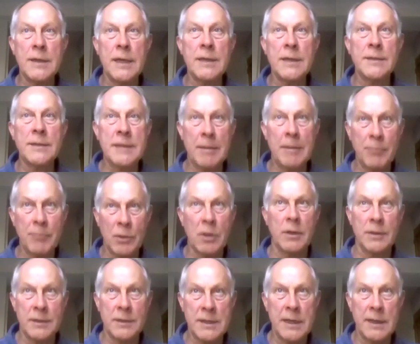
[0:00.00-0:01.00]
in some
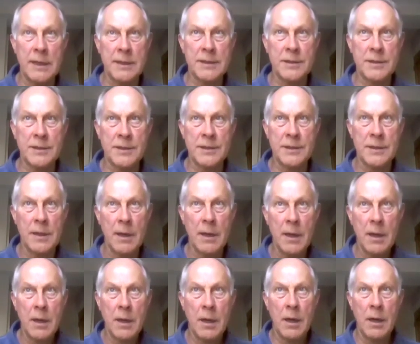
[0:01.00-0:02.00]
contexts,
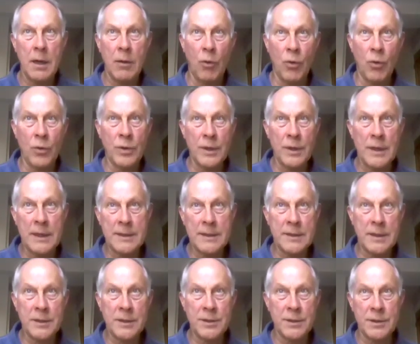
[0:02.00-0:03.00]

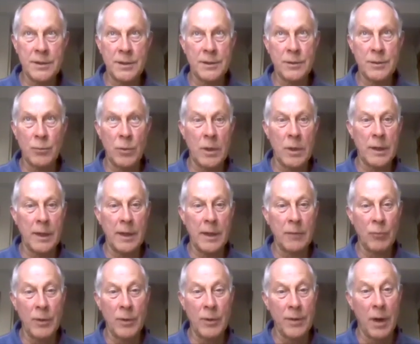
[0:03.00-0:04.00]
organizations that are working
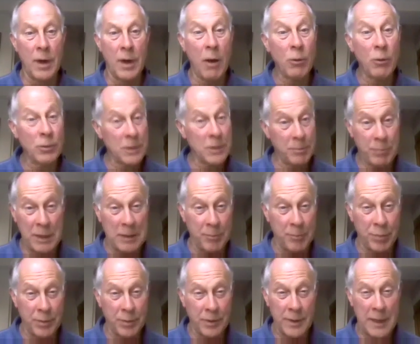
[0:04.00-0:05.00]
with older
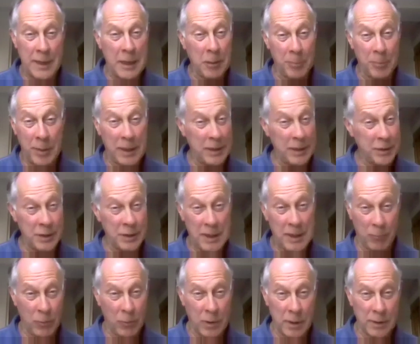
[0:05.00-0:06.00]
people, the Help Age
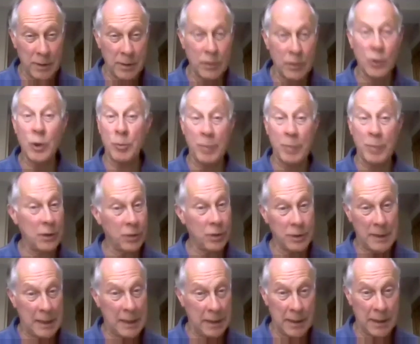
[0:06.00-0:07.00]
Network, could be good
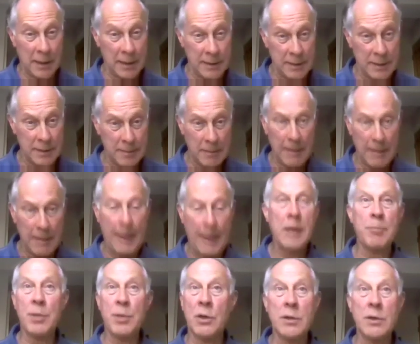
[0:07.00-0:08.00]
allies
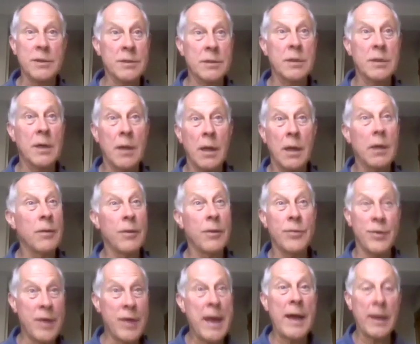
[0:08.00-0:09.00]
because
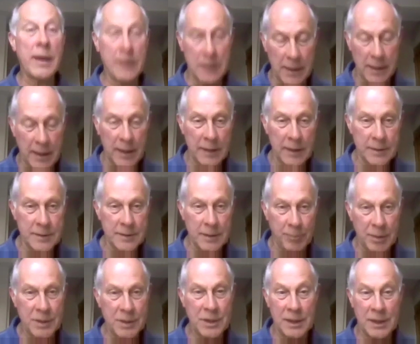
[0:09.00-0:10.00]
their clients are
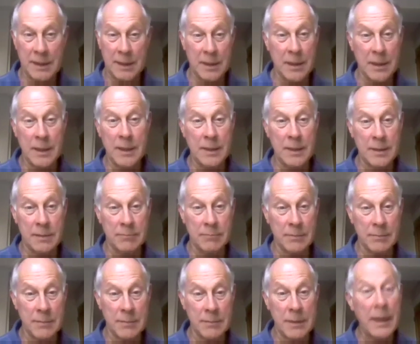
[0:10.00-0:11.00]
particularly
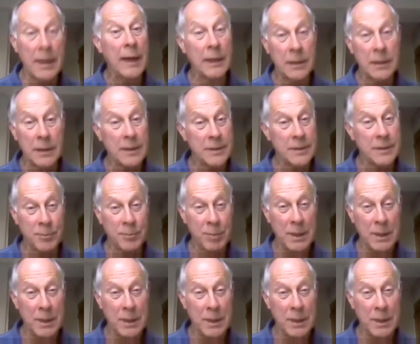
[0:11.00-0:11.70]
likely to